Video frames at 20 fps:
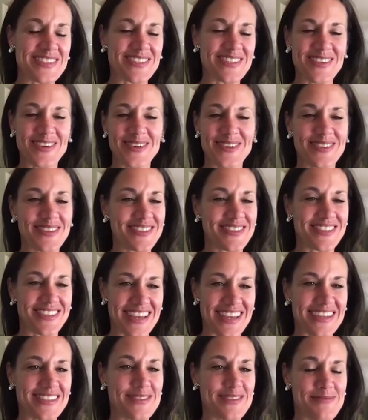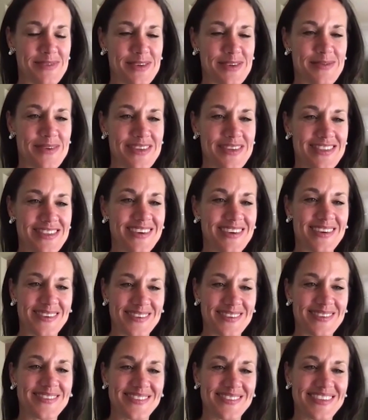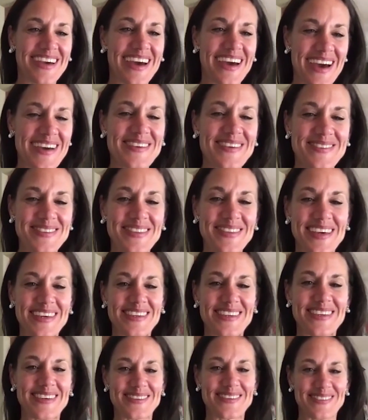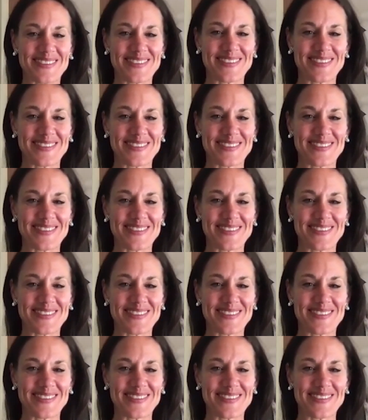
A total delight to be with you. Yeah, thank you.